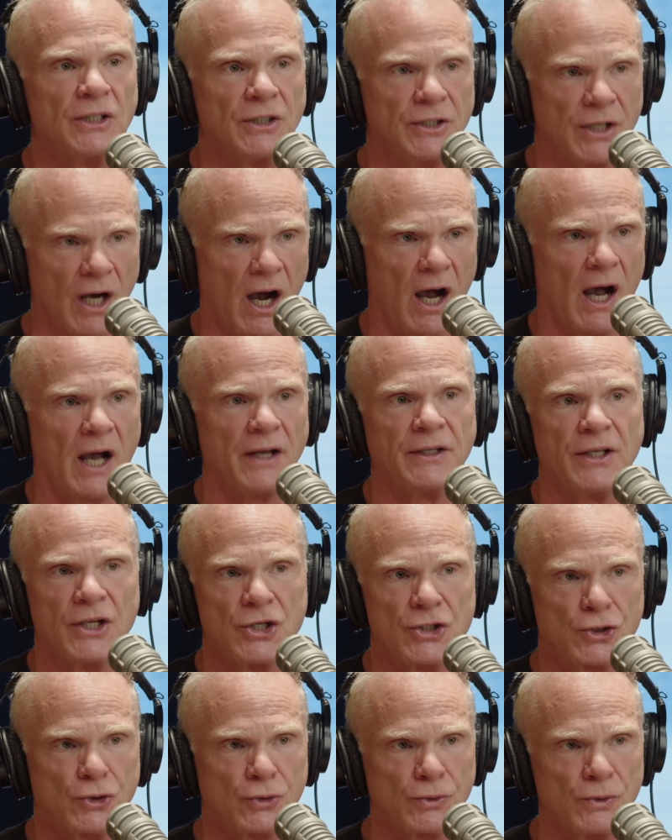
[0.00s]
God
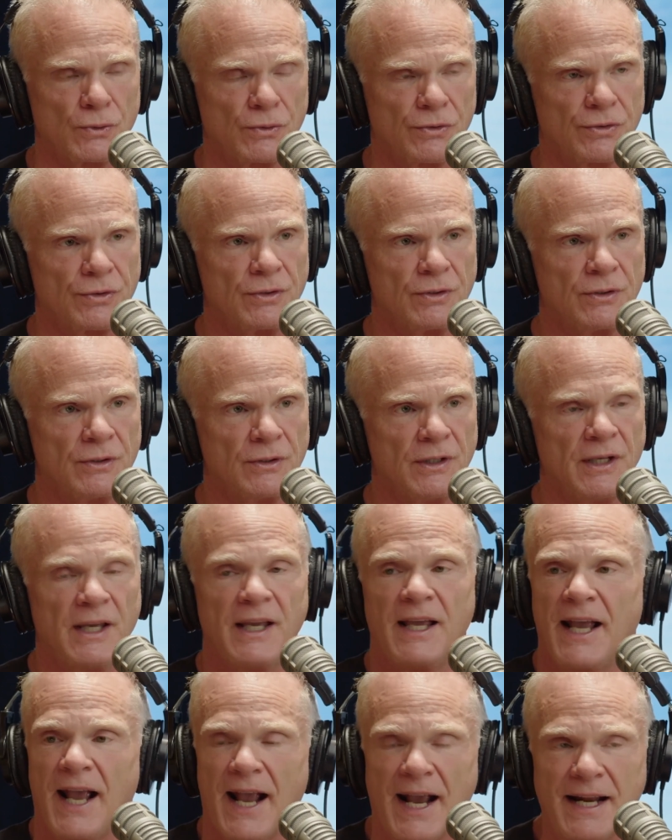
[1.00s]
is truth.
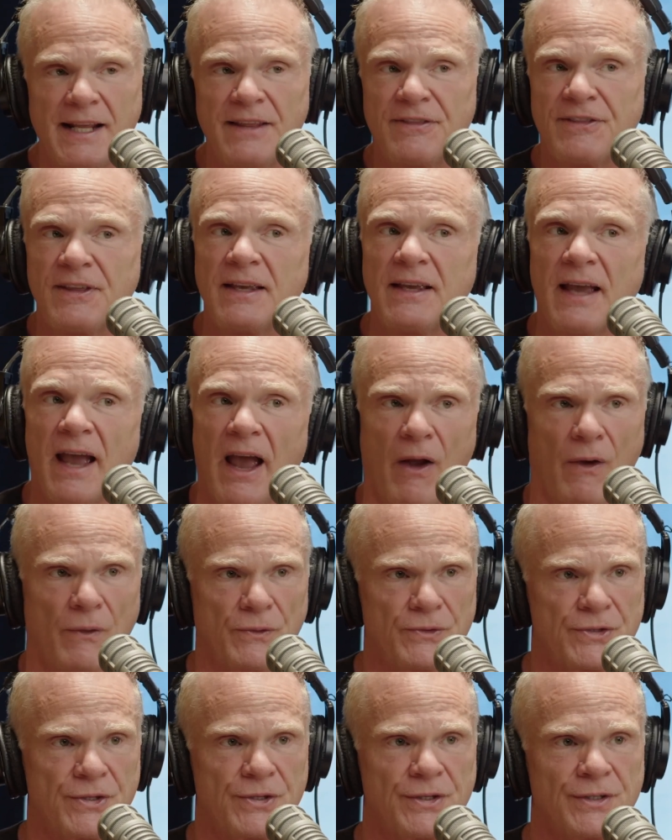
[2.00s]
Anything
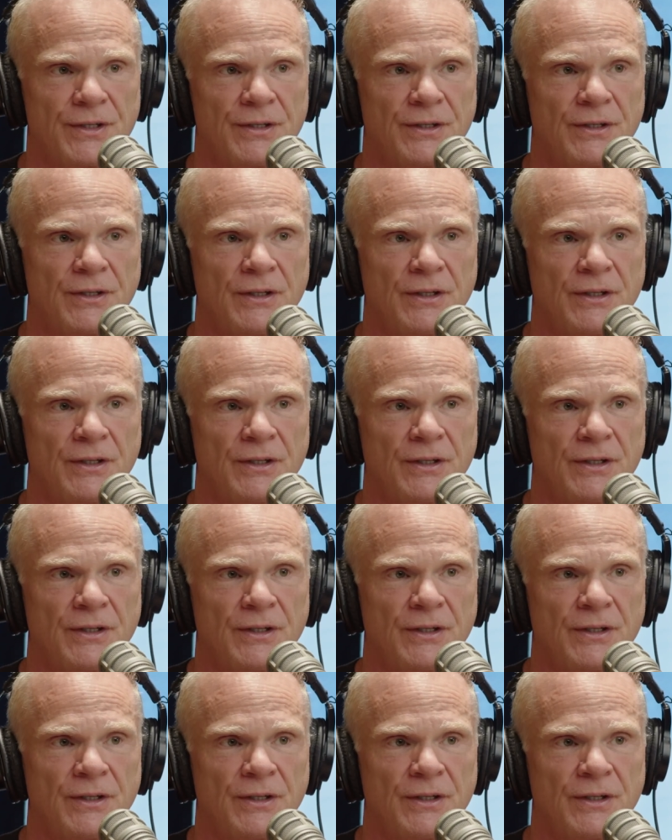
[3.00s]
else,